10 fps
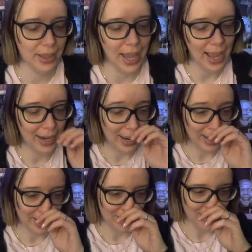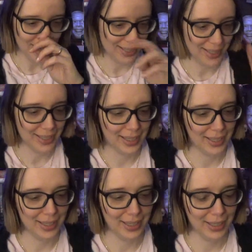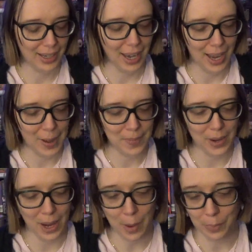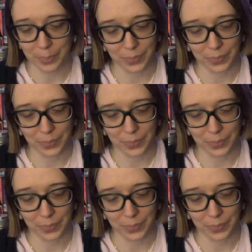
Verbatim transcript: that I got, I'm, I'm